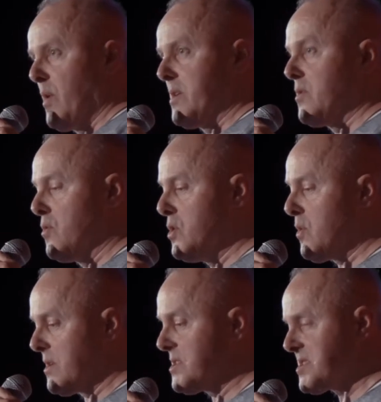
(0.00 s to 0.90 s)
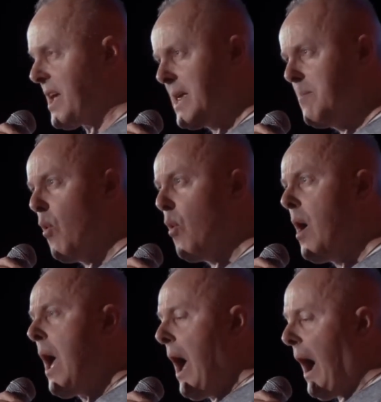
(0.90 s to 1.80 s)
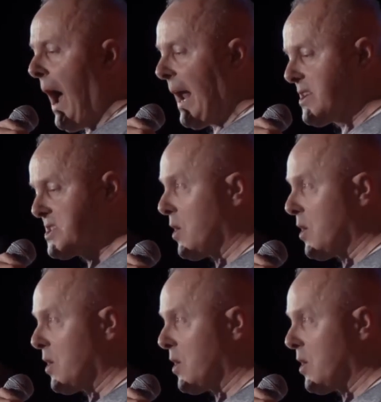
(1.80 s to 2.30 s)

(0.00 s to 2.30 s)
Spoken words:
You can say more and